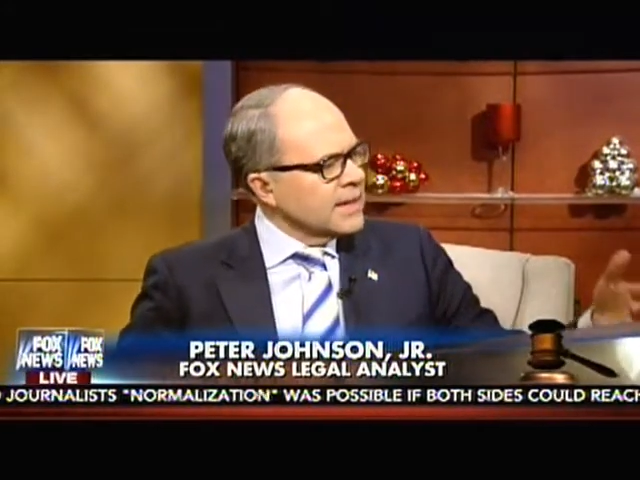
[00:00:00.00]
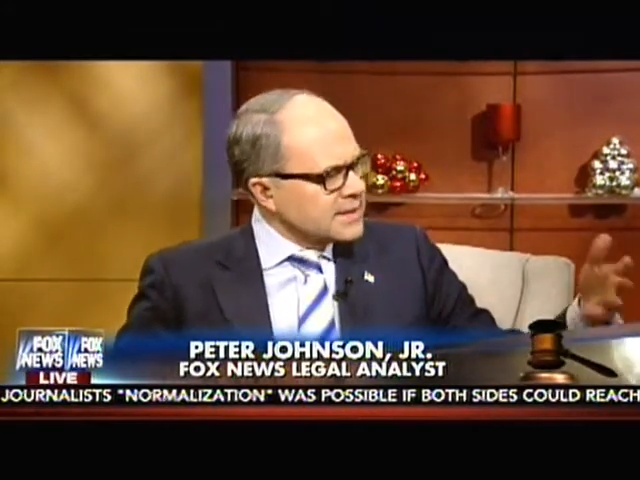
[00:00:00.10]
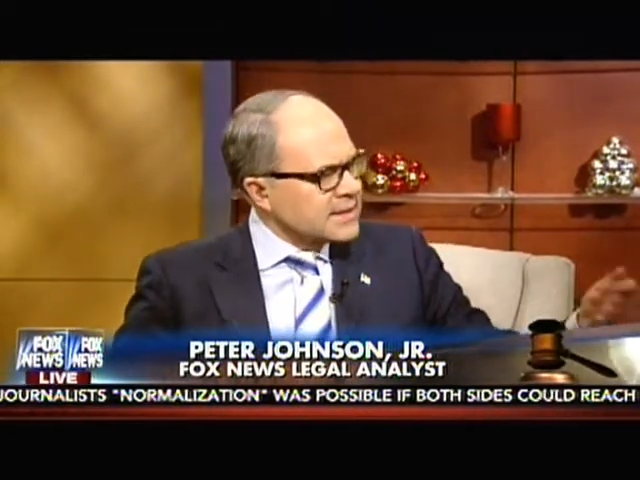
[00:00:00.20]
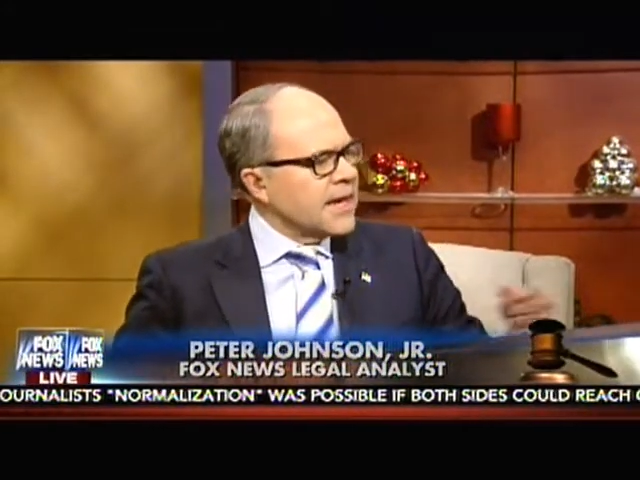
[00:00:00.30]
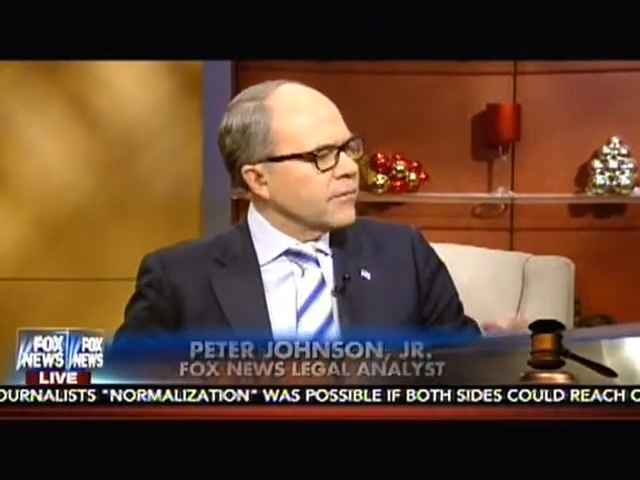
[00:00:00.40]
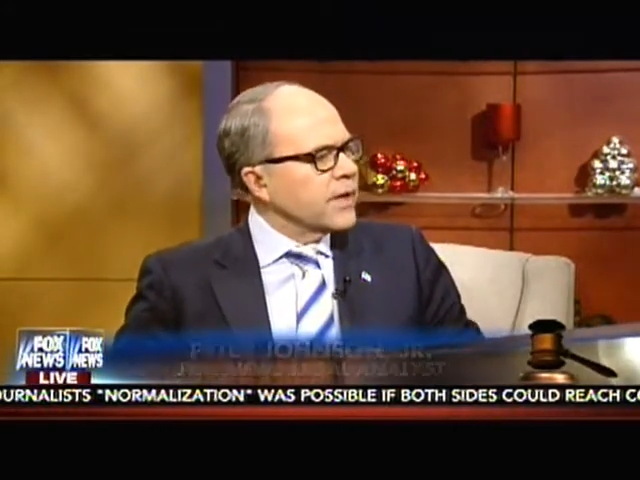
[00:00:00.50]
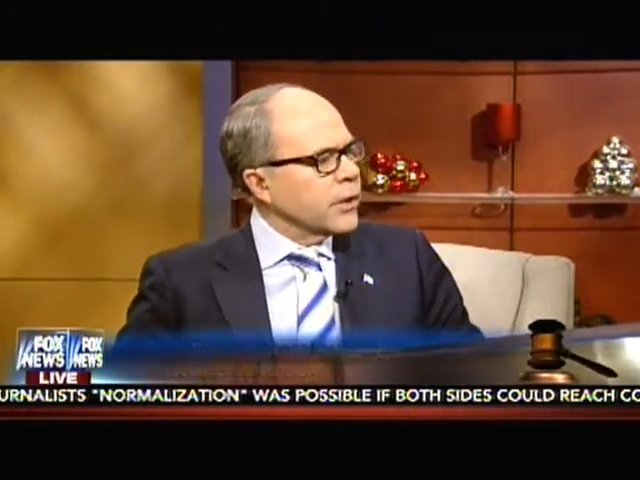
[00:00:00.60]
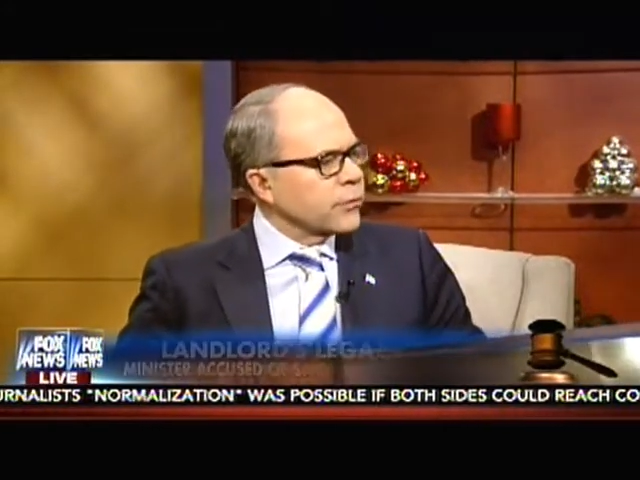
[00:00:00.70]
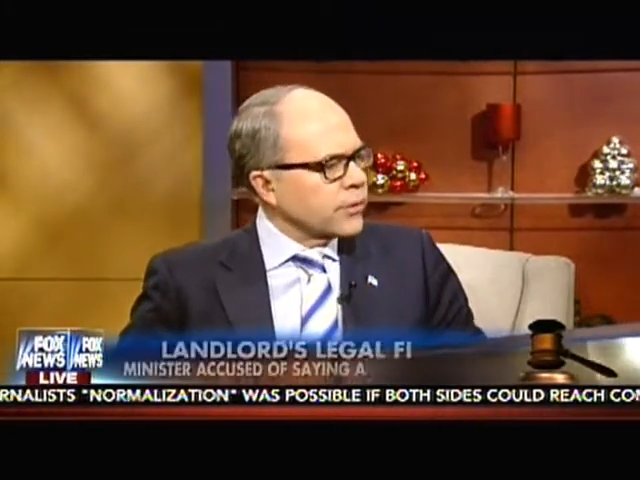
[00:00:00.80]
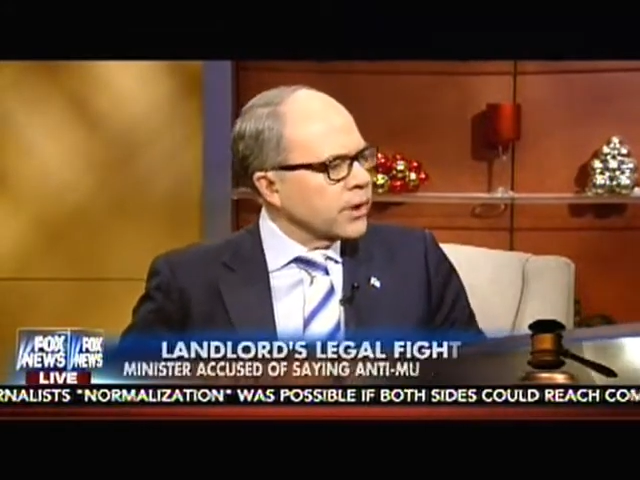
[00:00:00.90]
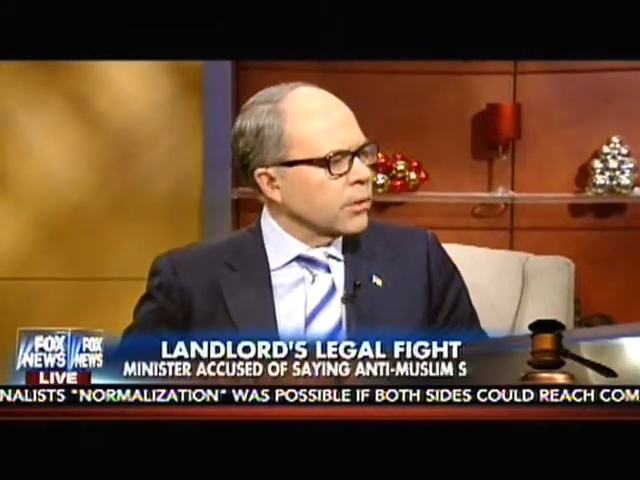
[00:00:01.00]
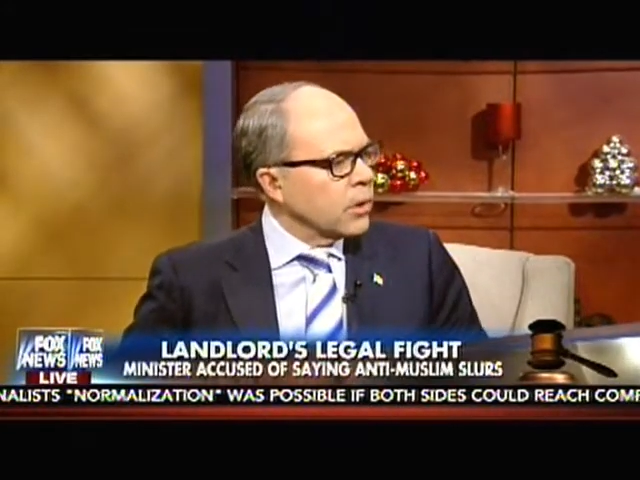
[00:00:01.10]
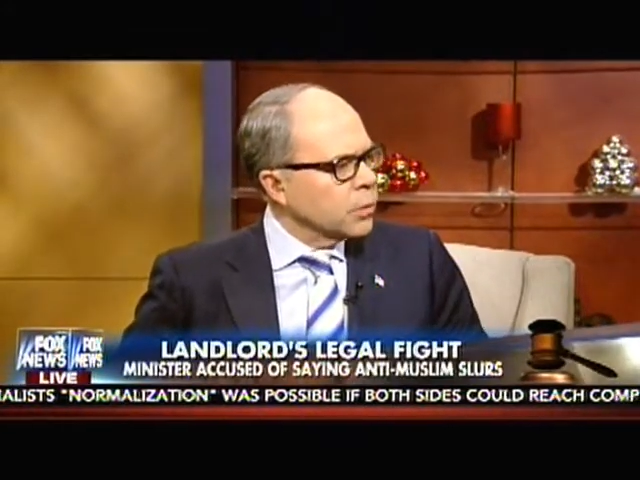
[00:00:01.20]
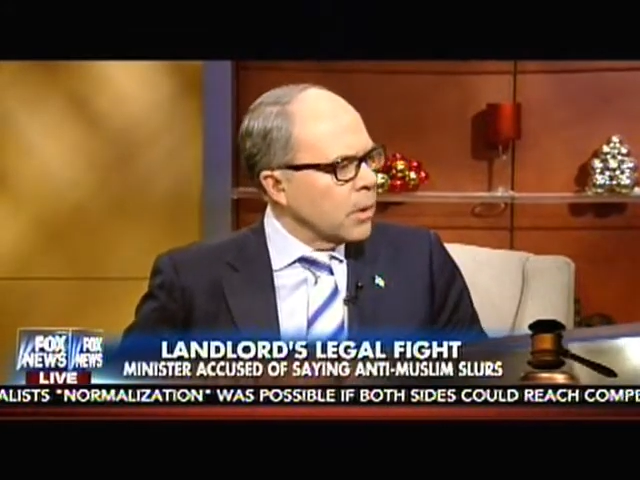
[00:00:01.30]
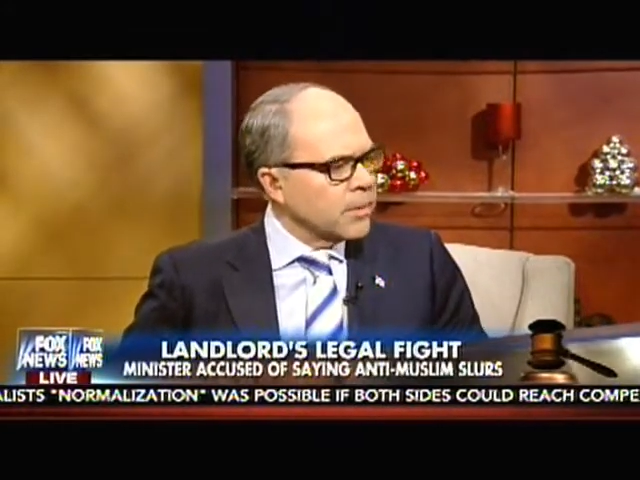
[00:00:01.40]
a
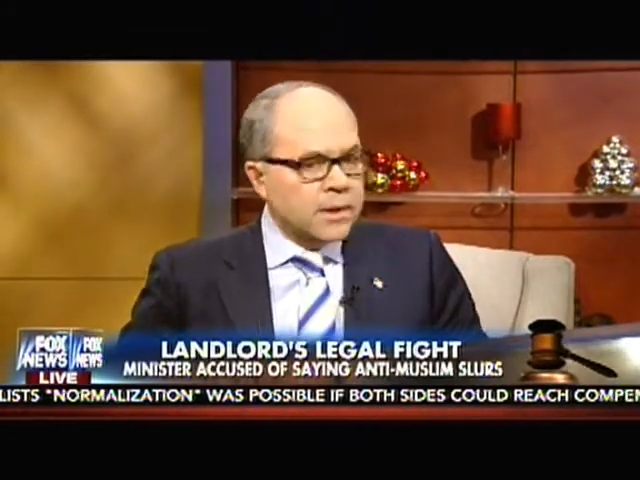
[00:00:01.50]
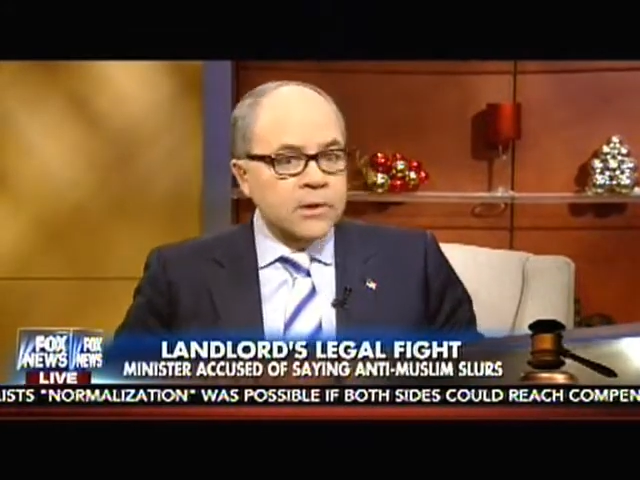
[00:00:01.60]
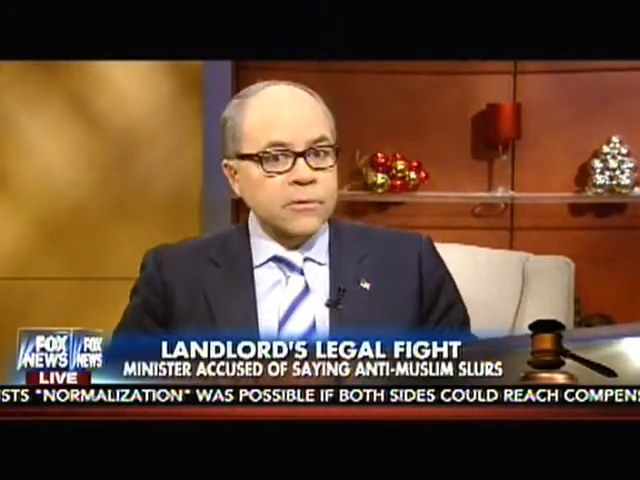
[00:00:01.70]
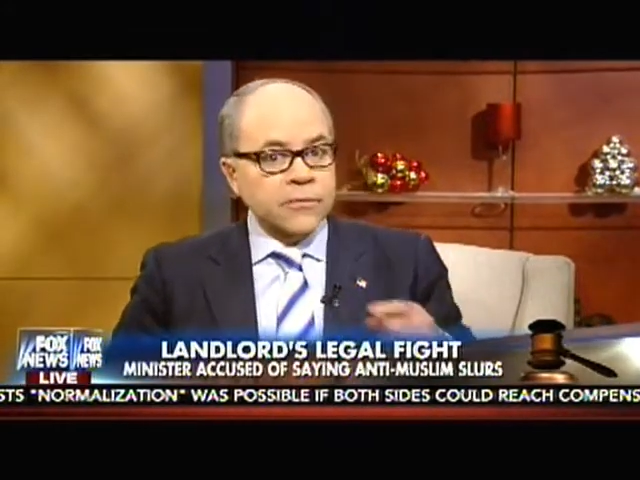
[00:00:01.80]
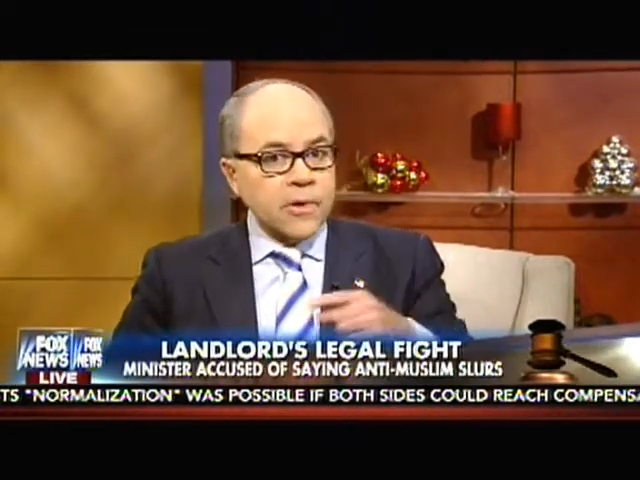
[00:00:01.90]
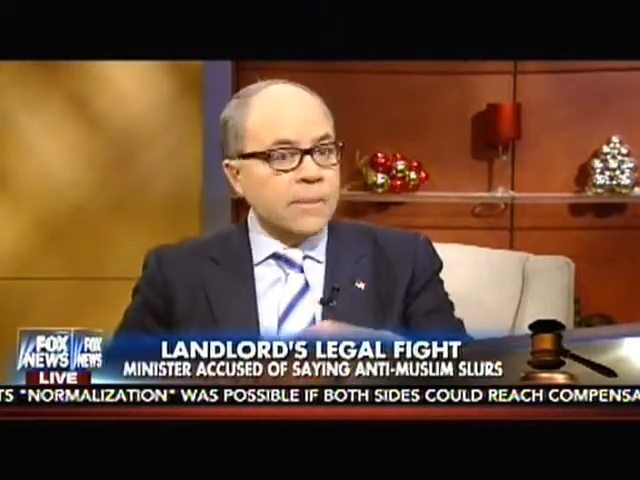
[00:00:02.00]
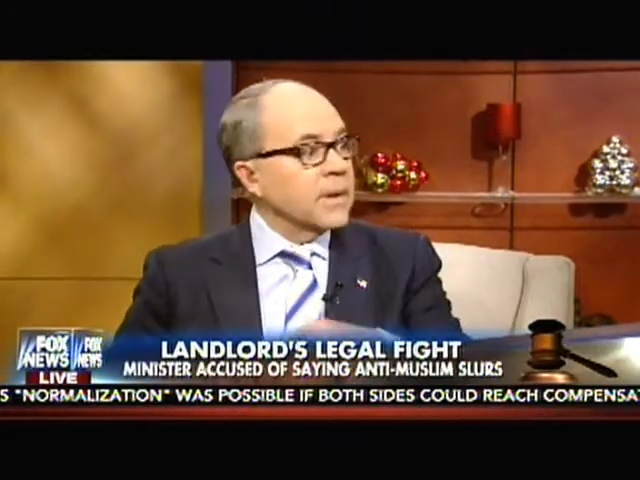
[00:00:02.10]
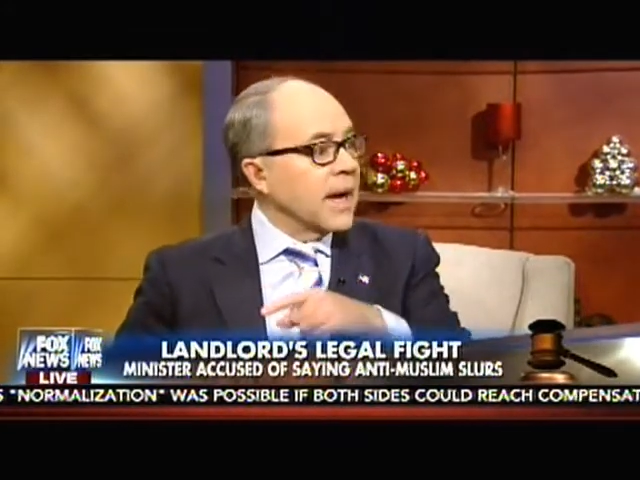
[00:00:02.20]
73-year-old woman from